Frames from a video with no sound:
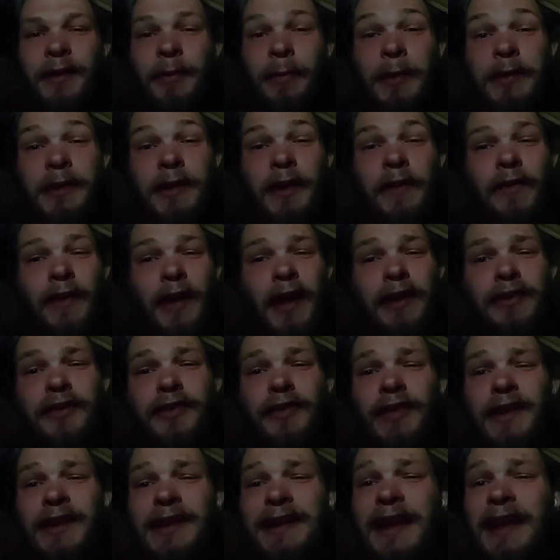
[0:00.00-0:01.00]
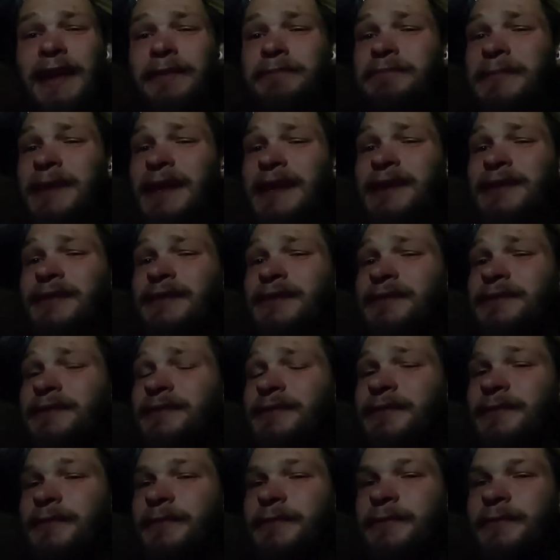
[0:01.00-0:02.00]
What does under the name mean?
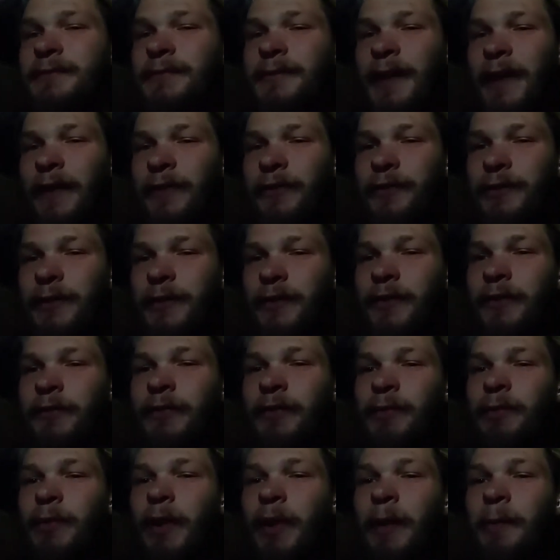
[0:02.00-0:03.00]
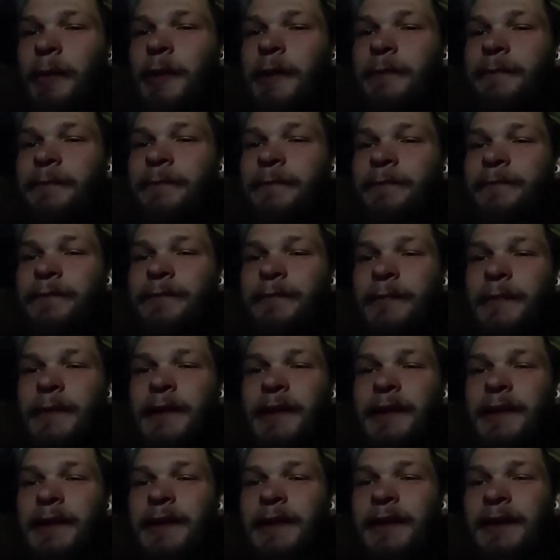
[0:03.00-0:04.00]
Asked Christopher Robin.
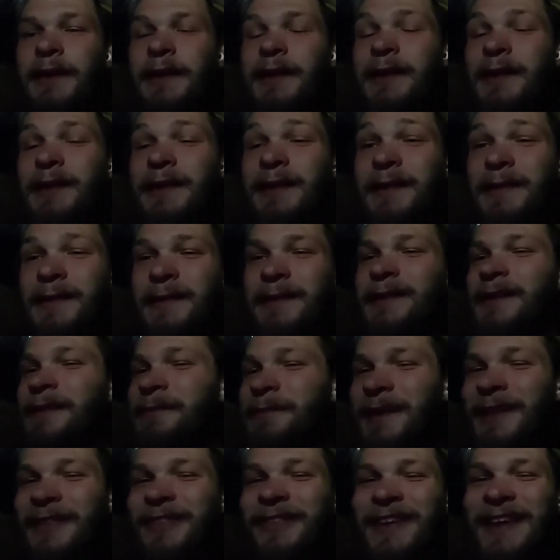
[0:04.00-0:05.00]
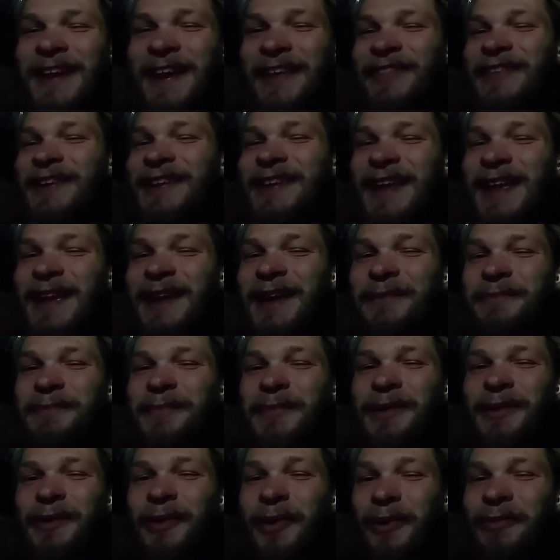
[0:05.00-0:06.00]
It means he had the name
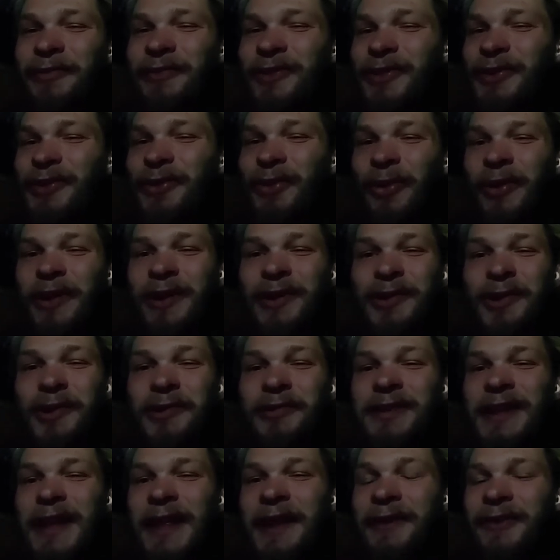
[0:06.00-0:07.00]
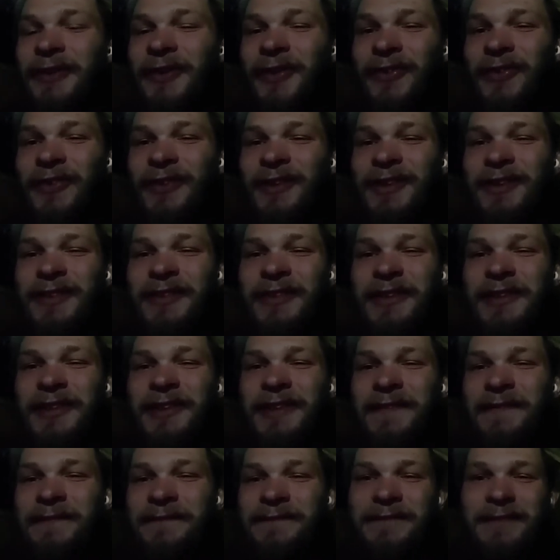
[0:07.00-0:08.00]
over the door in gold letters
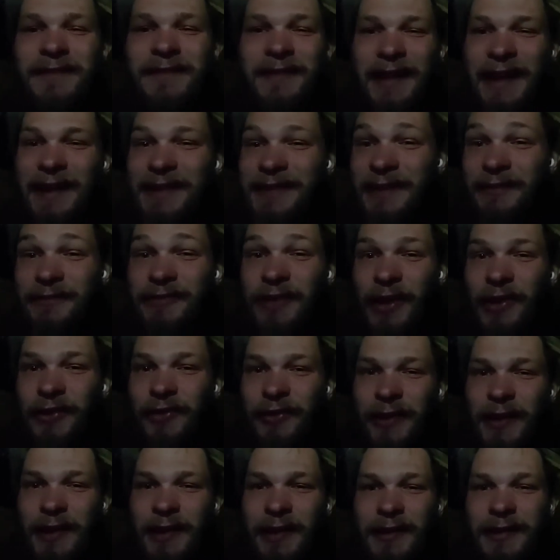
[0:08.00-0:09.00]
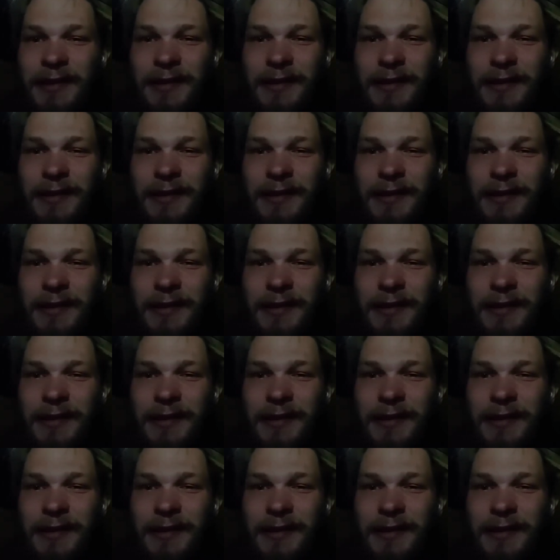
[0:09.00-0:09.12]
and lived under it.